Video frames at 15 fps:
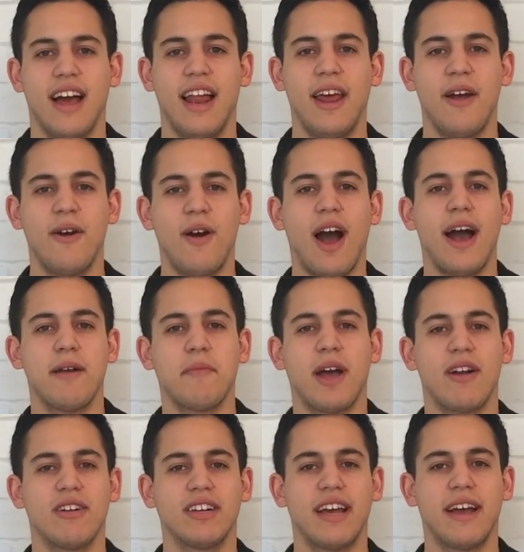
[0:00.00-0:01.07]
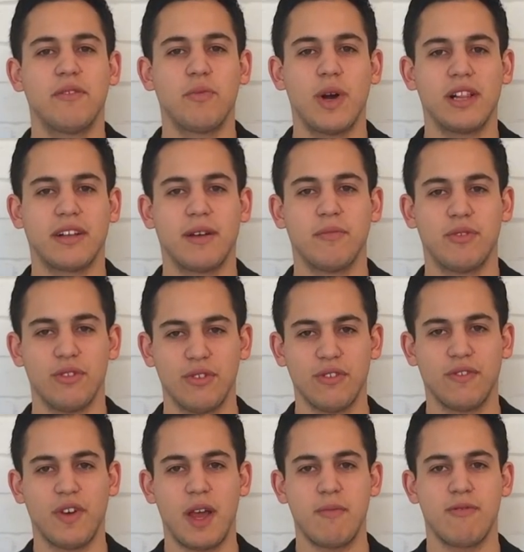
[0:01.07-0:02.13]
Hello, I'm Aaron, and welcome to
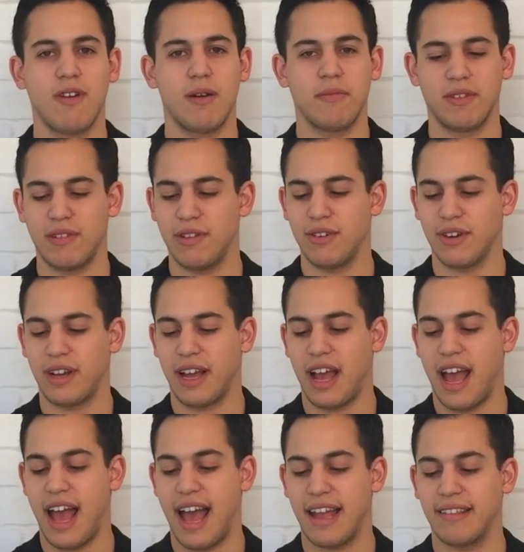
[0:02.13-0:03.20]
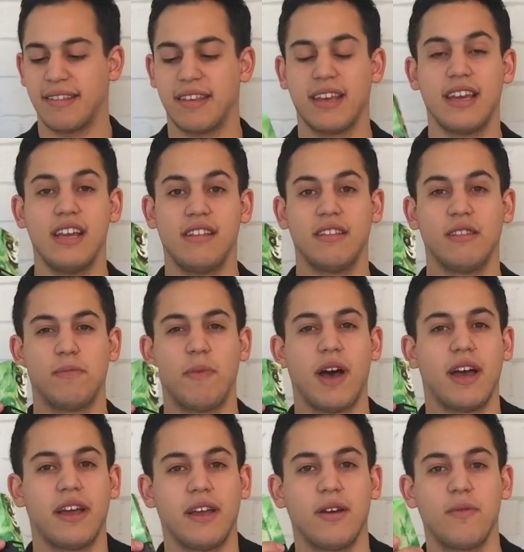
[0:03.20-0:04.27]
Vaperama's look at HEDON'S
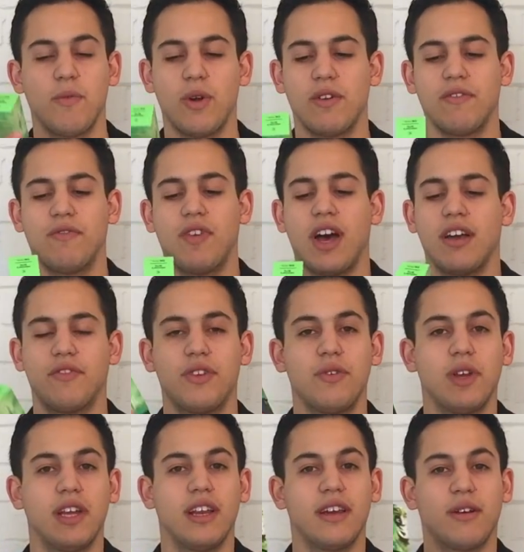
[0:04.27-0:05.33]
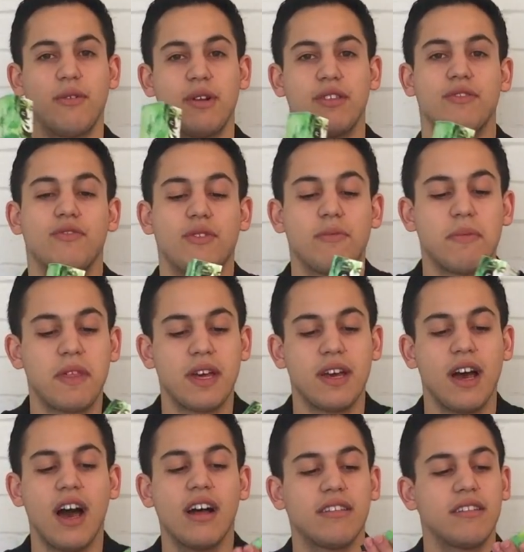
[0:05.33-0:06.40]
by one of five new e-liquids from
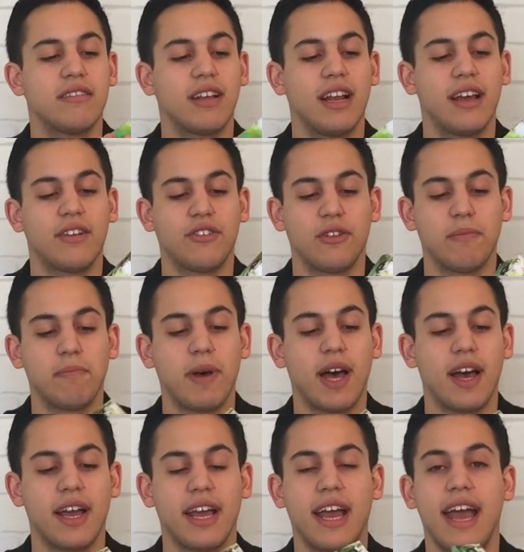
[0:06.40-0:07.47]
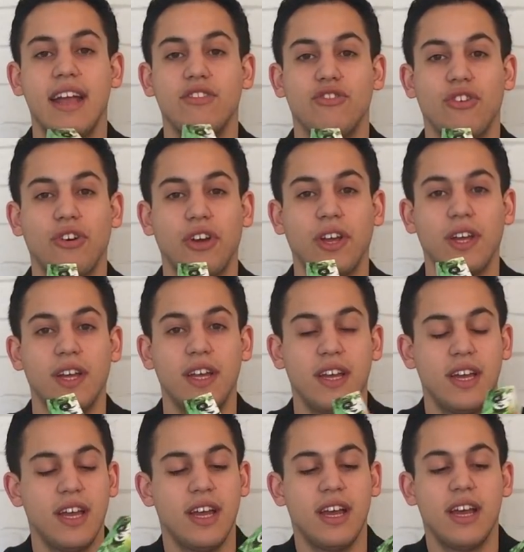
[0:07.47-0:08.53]
the artist collection by NJOY.
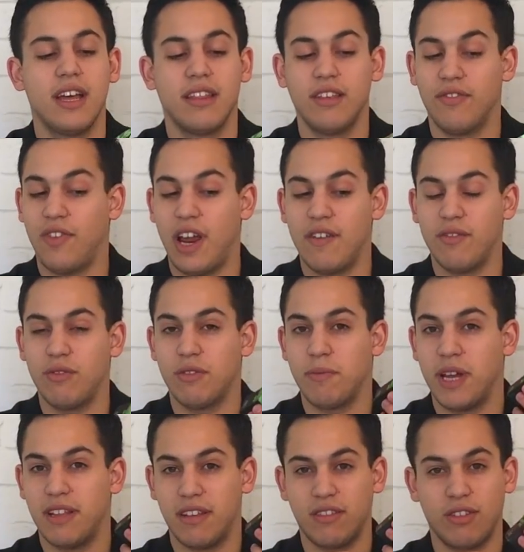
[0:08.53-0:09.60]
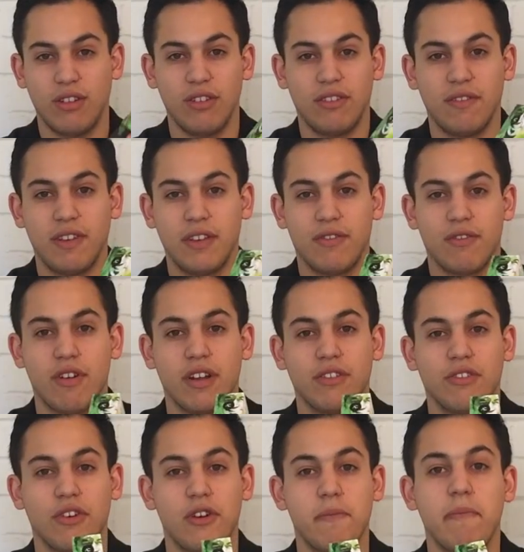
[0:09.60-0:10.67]
This flavour was made exclusively for
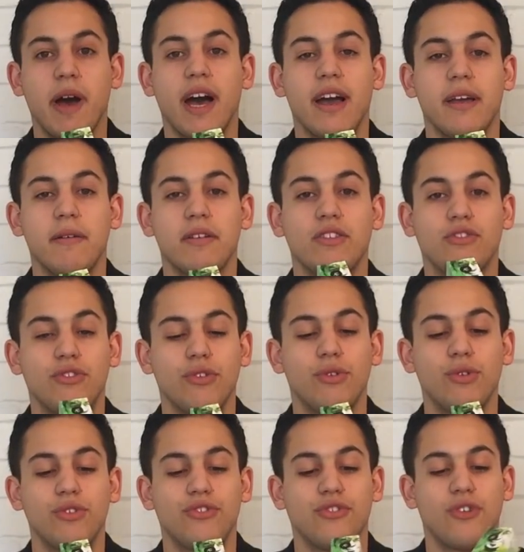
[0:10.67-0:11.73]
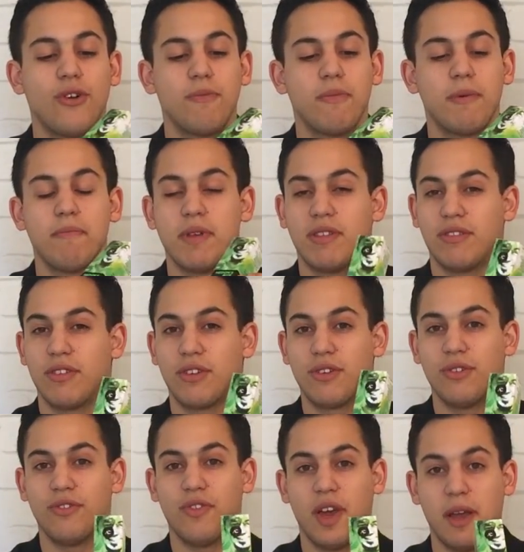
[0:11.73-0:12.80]
NJOY by George from Mr.
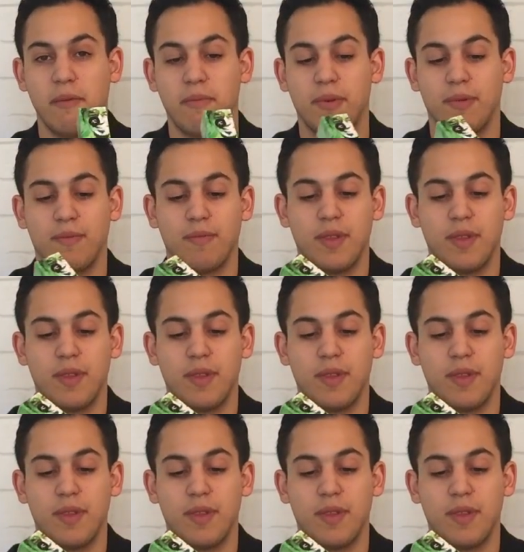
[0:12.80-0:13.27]
Good Vape.